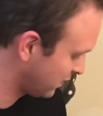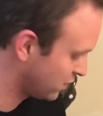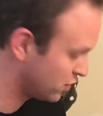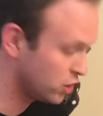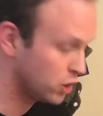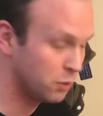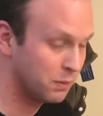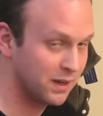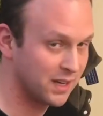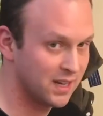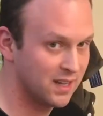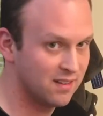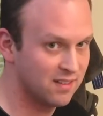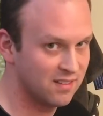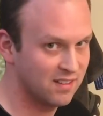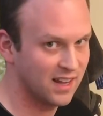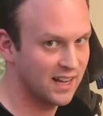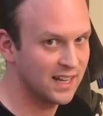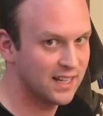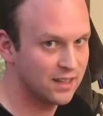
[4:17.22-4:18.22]
and the tubing
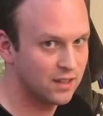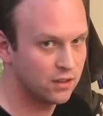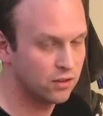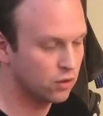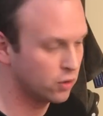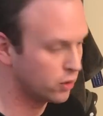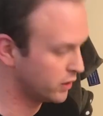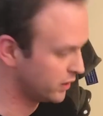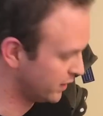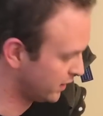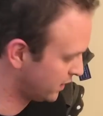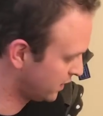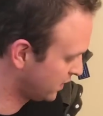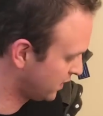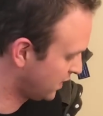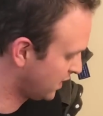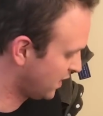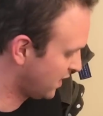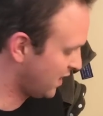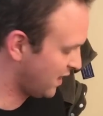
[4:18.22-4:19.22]
inside the toilet,
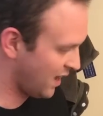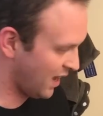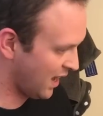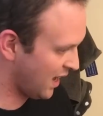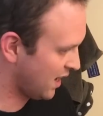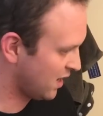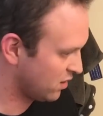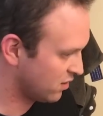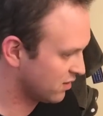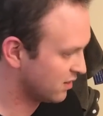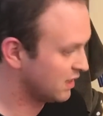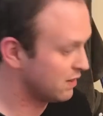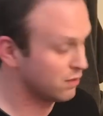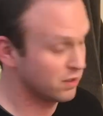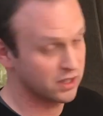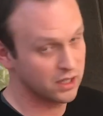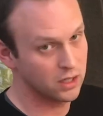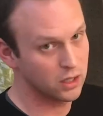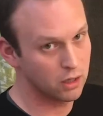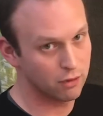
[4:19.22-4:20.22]
and just leave
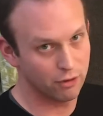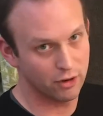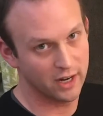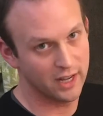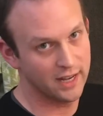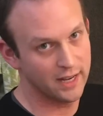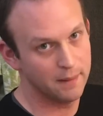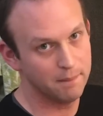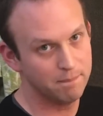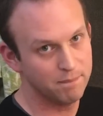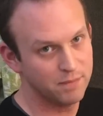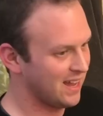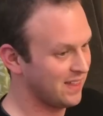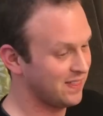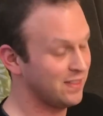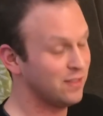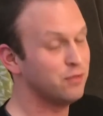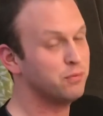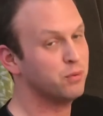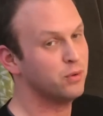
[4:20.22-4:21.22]
it there overnight. At
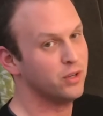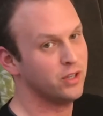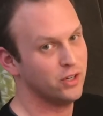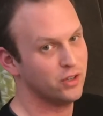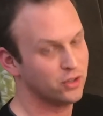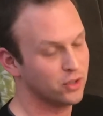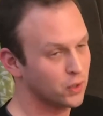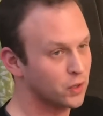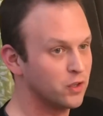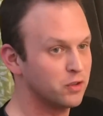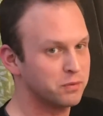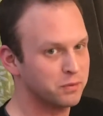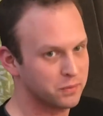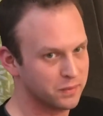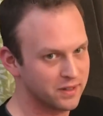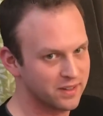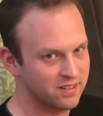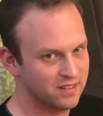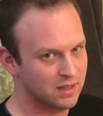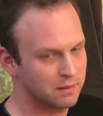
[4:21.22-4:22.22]
this point, your toilet's been
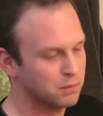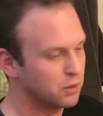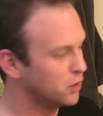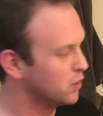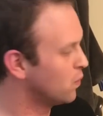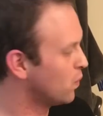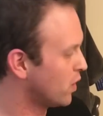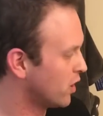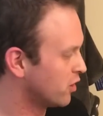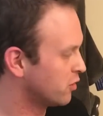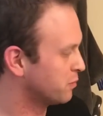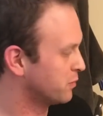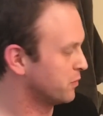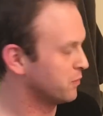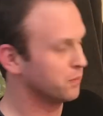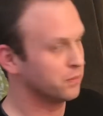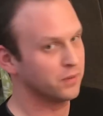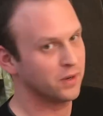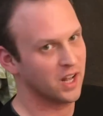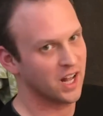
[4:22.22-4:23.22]
reassembled, the water's
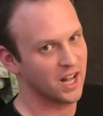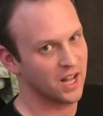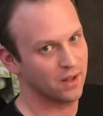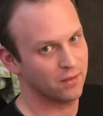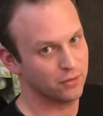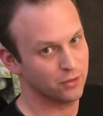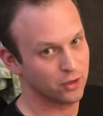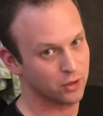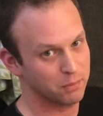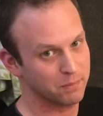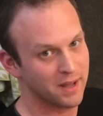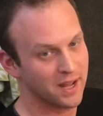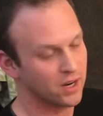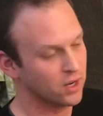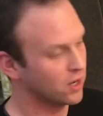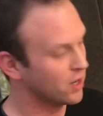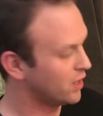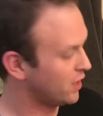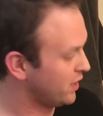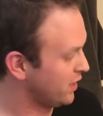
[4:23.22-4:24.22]
been turned back
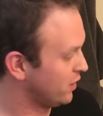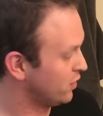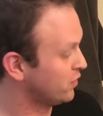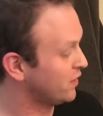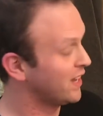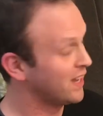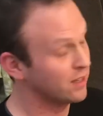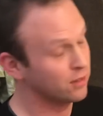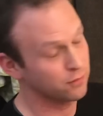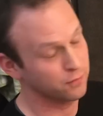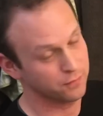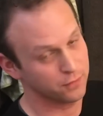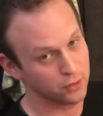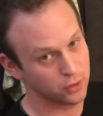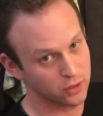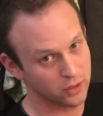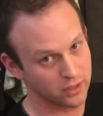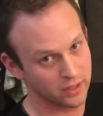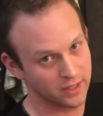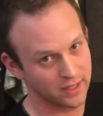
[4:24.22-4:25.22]
on, and your tank's
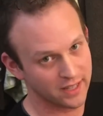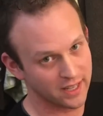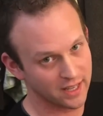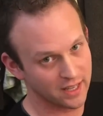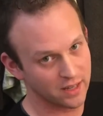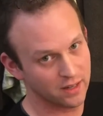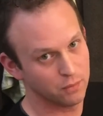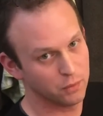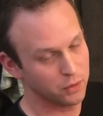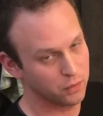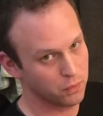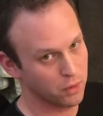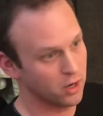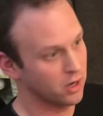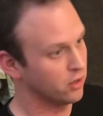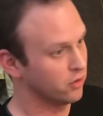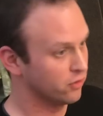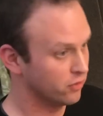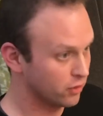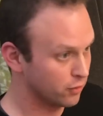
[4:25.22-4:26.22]
full again with
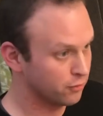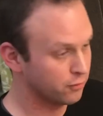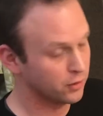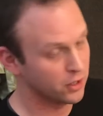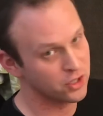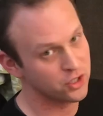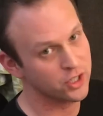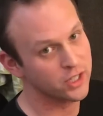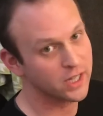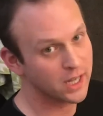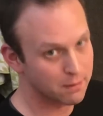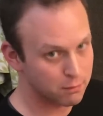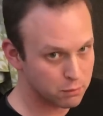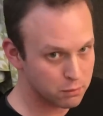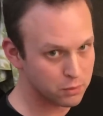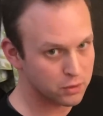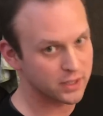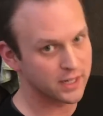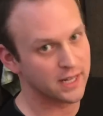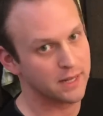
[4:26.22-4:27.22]
water. So flush it a couple
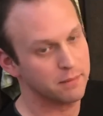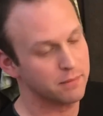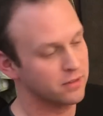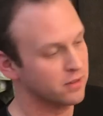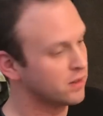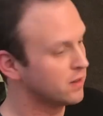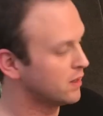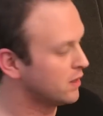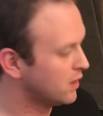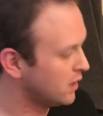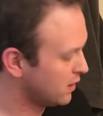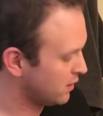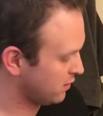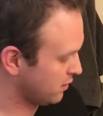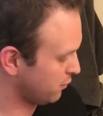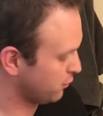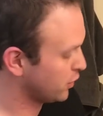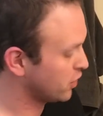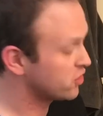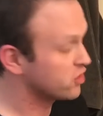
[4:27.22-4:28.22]
more times
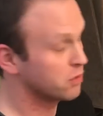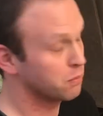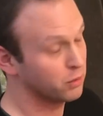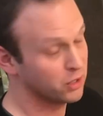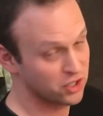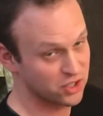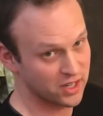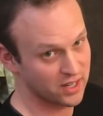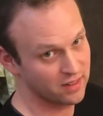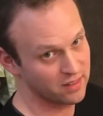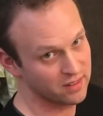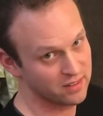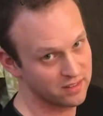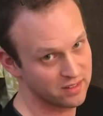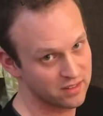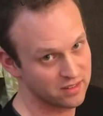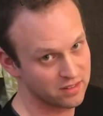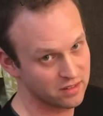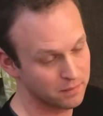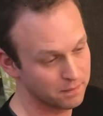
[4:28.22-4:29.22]
to flush the bleach out of the
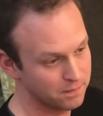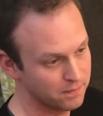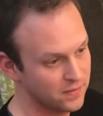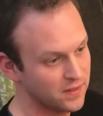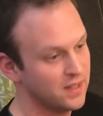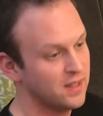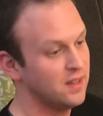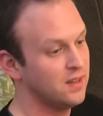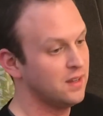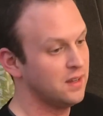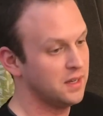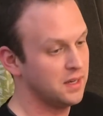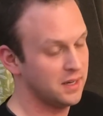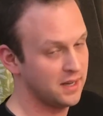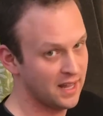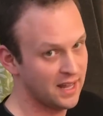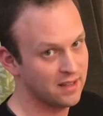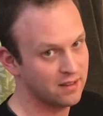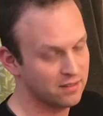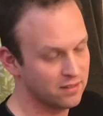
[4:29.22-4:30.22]
system.
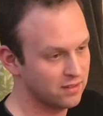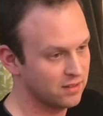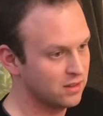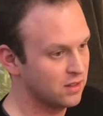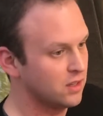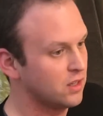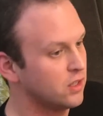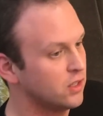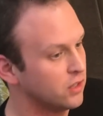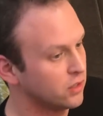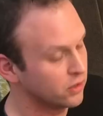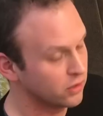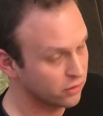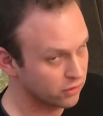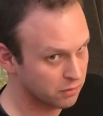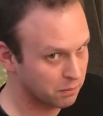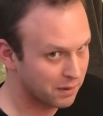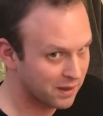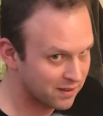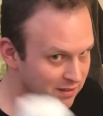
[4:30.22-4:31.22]
Next, you'll
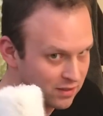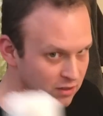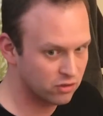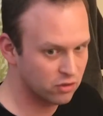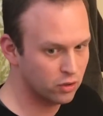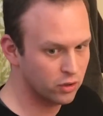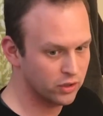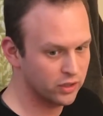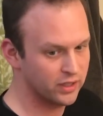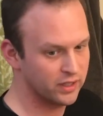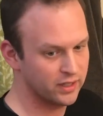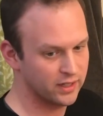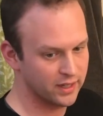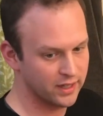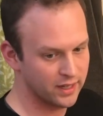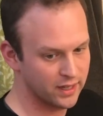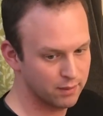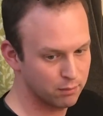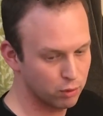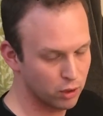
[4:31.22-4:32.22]
use a basic toilet
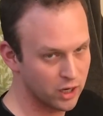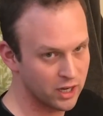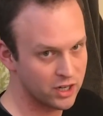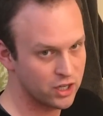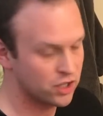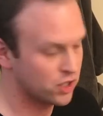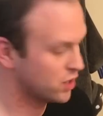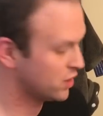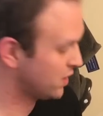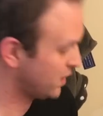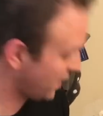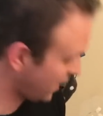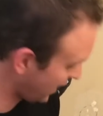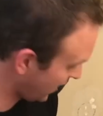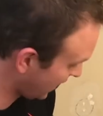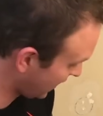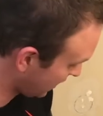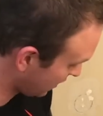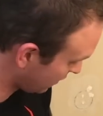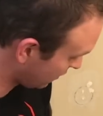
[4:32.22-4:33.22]
brush
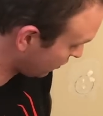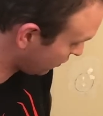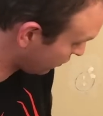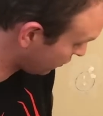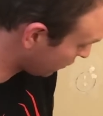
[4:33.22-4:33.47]
and